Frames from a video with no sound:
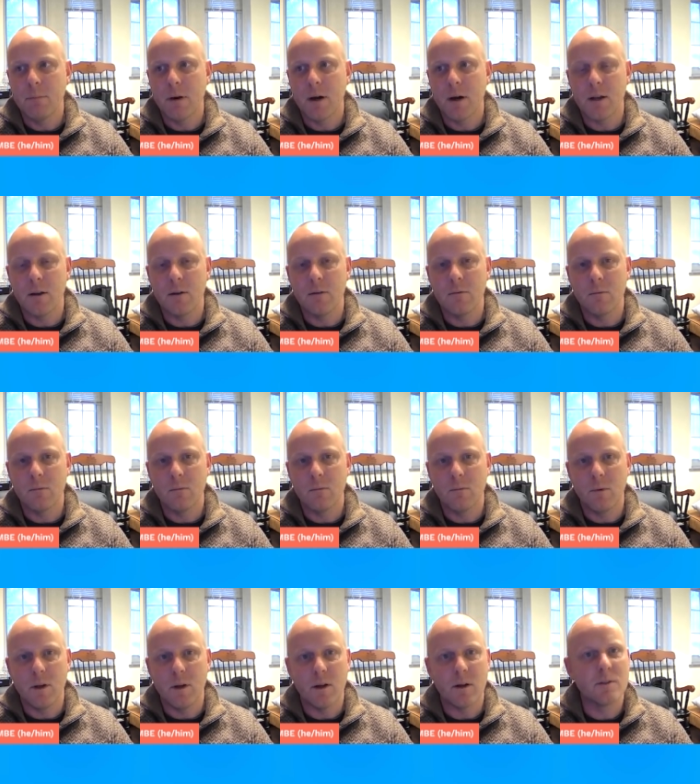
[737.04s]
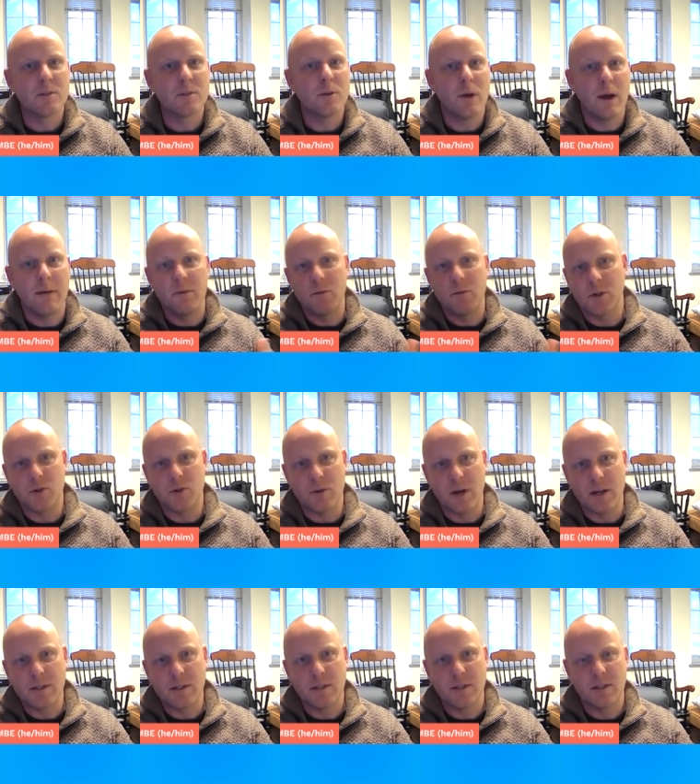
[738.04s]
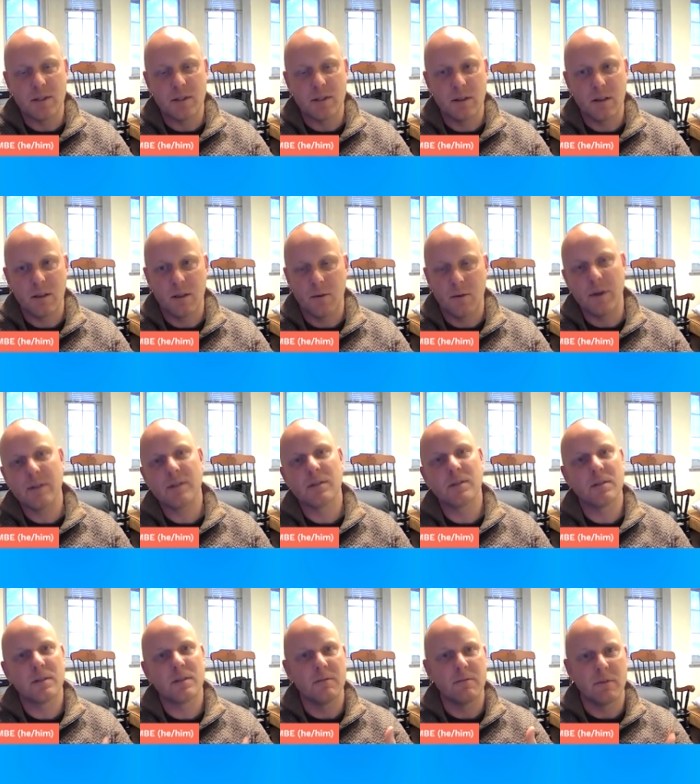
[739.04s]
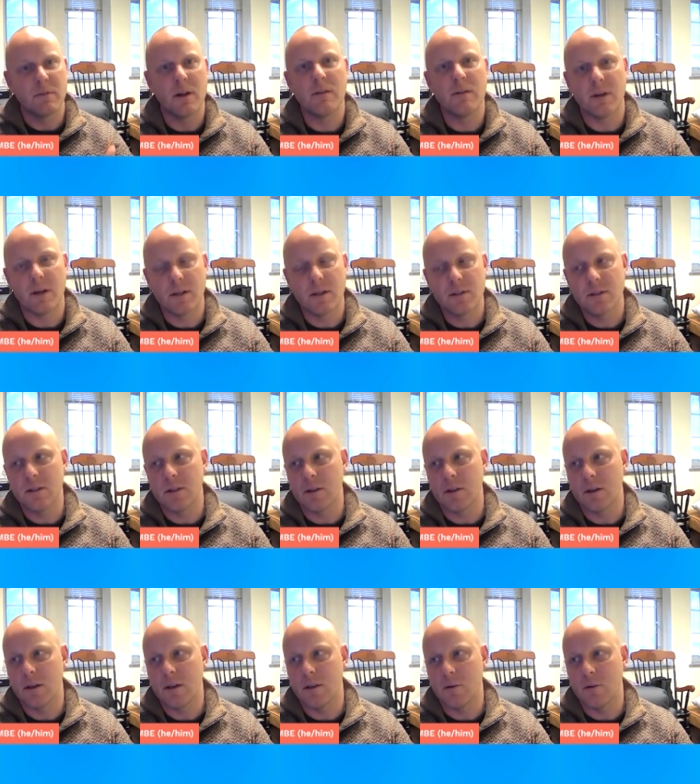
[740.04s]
but we also have to address the risks in front of us and the,